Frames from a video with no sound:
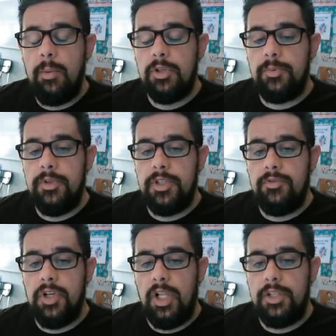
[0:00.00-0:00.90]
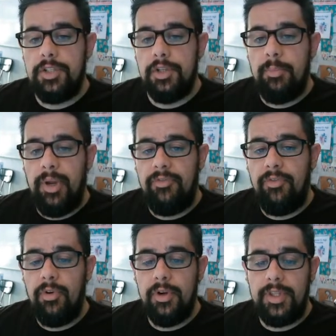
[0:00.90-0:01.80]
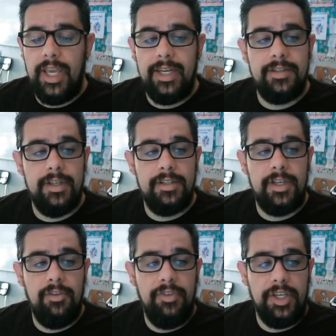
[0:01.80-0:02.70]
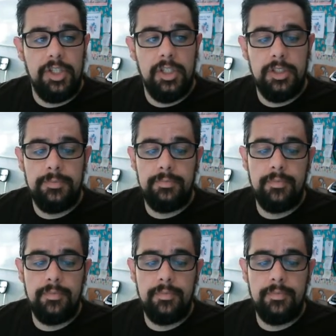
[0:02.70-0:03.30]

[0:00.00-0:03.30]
tablespoons of chocolate syrup by four. That is the scale factor.